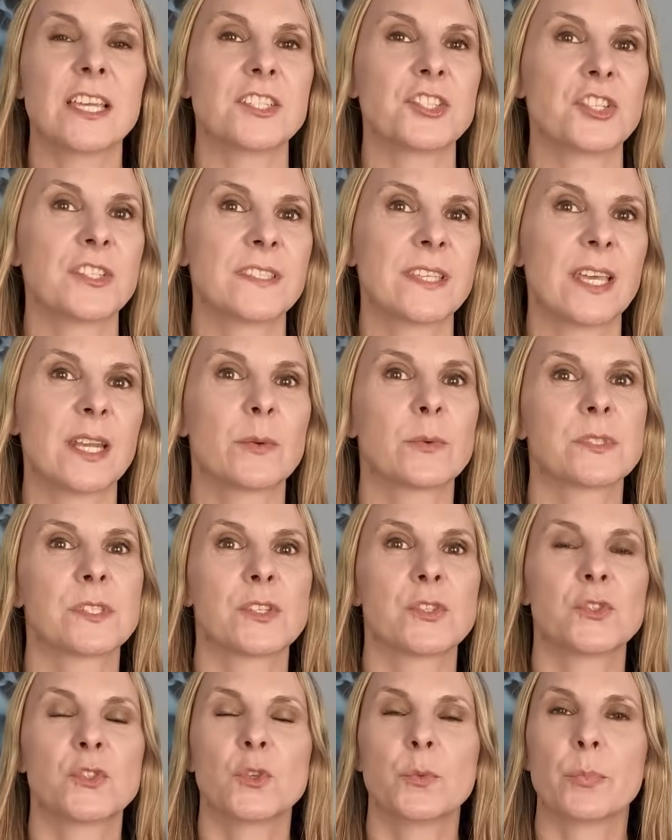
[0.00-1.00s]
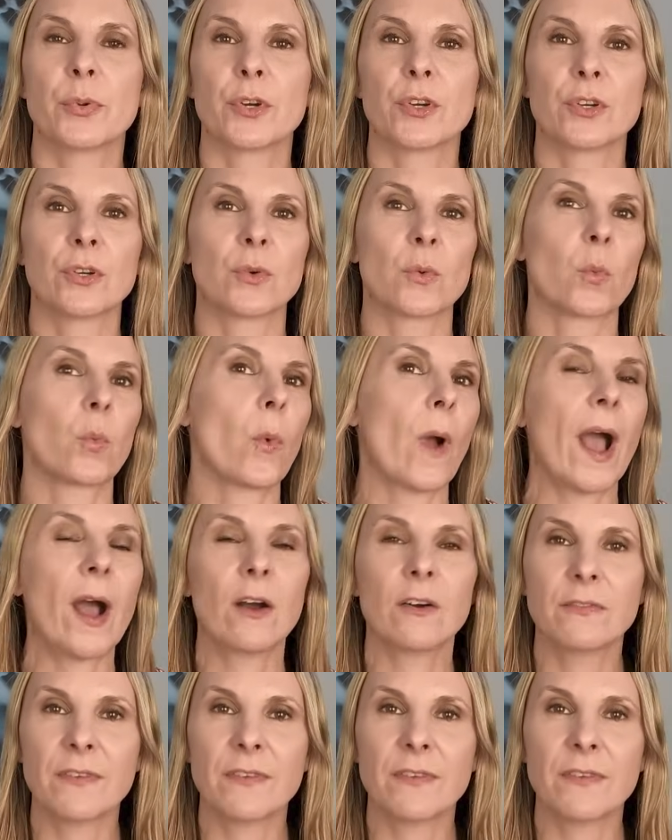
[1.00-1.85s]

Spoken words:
and she said it was a super wow